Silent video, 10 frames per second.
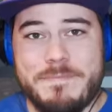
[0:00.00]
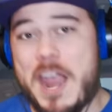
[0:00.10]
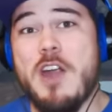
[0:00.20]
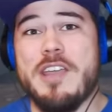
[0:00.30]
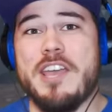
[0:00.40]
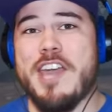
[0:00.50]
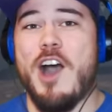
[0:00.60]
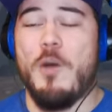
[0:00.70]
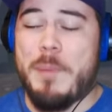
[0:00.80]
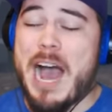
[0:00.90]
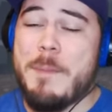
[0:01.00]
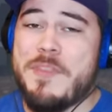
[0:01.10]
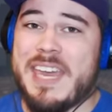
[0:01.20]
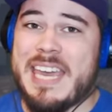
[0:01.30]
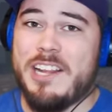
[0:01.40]
There you go! Bob
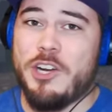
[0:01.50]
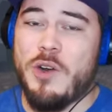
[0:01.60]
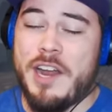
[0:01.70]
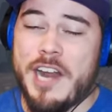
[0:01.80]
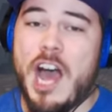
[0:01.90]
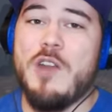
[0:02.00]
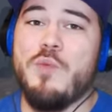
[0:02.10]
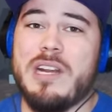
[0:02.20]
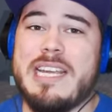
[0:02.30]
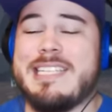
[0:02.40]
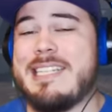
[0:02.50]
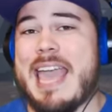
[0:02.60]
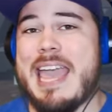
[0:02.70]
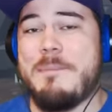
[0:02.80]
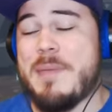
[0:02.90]
the Killer, an unreleased
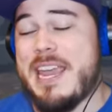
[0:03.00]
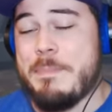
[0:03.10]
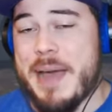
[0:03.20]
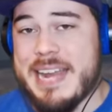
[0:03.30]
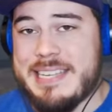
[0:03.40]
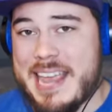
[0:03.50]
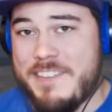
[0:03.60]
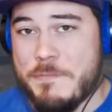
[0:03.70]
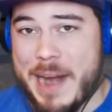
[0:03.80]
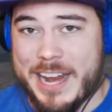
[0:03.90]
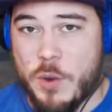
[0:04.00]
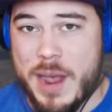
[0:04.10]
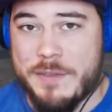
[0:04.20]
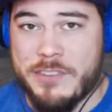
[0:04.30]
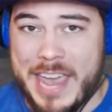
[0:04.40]
game made by Dave
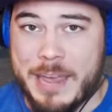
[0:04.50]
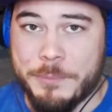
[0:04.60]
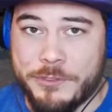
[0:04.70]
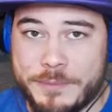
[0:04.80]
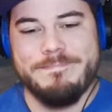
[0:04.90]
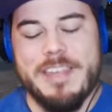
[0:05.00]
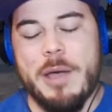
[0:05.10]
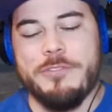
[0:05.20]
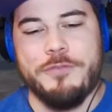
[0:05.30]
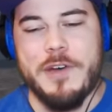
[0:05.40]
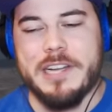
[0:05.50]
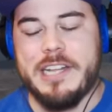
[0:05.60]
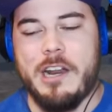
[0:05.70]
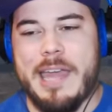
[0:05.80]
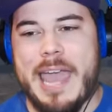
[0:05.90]
Microwaves Games. That was a fun
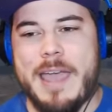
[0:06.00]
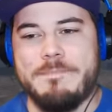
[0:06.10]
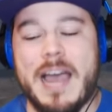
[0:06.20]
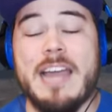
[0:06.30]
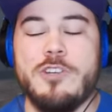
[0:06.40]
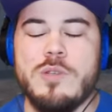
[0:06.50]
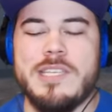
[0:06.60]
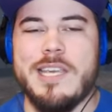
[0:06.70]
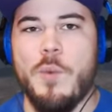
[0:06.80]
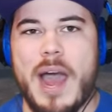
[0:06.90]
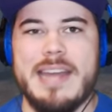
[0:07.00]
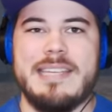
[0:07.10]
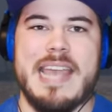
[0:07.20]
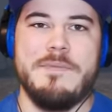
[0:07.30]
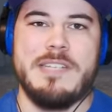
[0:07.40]
little game. I do see why
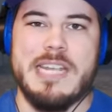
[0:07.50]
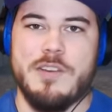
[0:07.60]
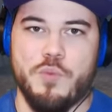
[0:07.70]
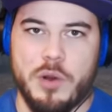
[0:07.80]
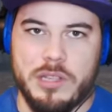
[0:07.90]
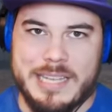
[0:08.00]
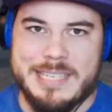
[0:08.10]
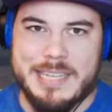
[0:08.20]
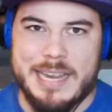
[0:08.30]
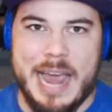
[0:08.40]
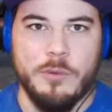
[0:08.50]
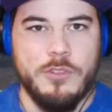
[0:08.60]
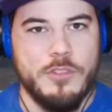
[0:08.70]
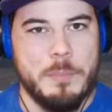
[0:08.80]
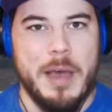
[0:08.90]
Dave didn't release it out to
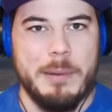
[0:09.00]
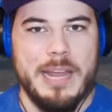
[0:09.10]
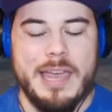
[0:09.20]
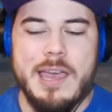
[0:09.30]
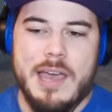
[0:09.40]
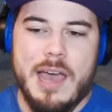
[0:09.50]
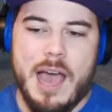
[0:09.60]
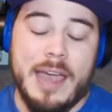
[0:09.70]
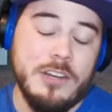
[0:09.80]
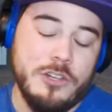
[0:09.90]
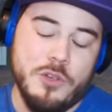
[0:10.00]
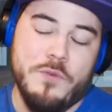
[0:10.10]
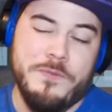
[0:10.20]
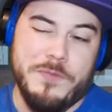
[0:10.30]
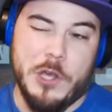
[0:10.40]
the public. I do
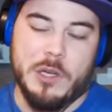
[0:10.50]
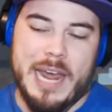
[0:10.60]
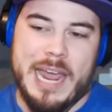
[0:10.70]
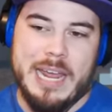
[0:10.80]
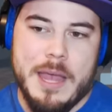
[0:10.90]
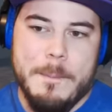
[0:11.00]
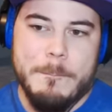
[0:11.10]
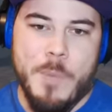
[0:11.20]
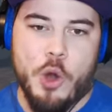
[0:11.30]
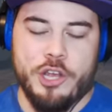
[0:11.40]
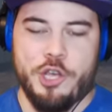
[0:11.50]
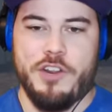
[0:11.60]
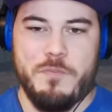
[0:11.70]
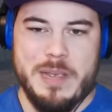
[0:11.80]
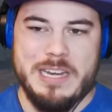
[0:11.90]
feel like more could
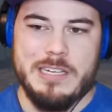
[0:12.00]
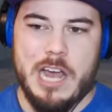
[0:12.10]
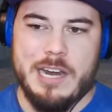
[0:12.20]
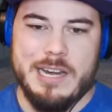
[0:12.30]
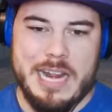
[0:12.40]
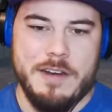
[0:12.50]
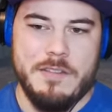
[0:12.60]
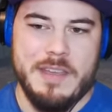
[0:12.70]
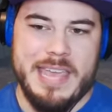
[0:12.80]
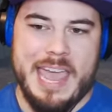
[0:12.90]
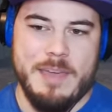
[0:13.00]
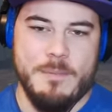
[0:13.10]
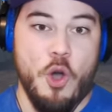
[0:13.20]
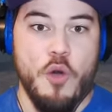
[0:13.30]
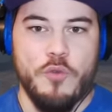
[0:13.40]
have been done in the game
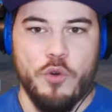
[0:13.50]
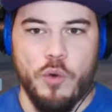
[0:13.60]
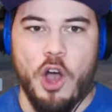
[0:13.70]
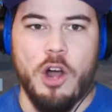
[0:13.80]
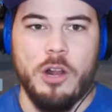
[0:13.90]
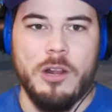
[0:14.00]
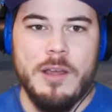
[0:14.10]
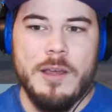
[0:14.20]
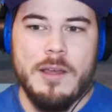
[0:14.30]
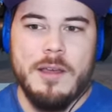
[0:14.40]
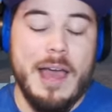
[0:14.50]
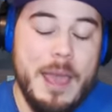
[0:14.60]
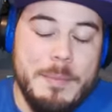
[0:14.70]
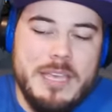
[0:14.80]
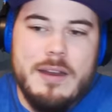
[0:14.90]
overall. I
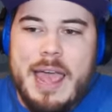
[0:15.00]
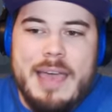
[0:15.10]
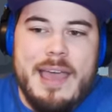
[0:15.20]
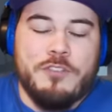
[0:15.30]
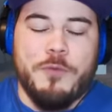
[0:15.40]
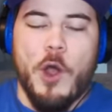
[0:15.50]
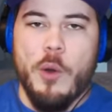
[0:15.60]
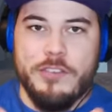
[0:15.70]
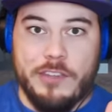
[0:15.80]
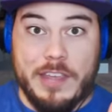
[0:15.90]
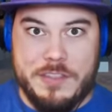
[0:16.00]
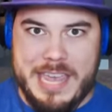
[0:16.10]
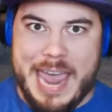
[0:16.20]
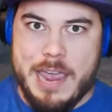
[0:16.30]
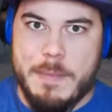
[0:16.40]
mean, as far as like the
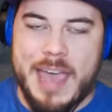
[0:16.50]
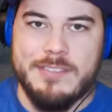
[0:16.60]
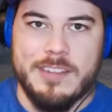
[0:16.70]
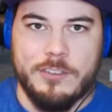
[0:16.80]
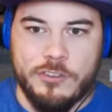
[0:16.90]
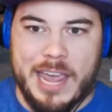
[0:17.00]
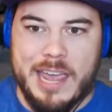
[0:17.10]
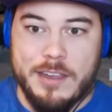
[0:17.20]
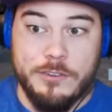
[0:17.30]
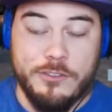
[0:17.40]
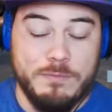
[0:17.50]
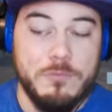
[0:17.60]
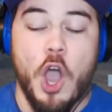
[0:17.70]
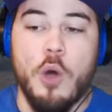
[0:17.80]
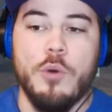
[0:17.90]
game as it stands
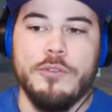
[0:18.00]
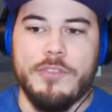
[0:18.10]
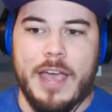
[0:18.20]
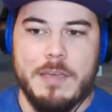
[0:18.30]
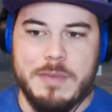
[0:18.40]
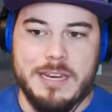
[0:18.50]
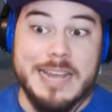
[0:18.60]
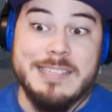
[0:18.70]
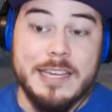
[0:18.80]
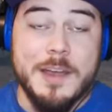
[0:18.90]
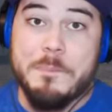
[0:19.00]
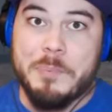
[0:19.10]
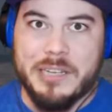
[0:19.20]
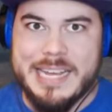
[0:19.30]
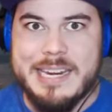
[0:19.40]
goes, I mean, it's a
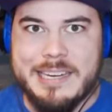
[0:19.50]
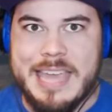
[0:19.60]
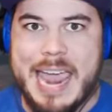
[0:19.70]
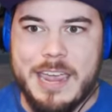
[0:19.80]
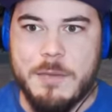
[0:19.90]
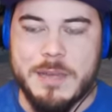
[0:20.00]
complete game.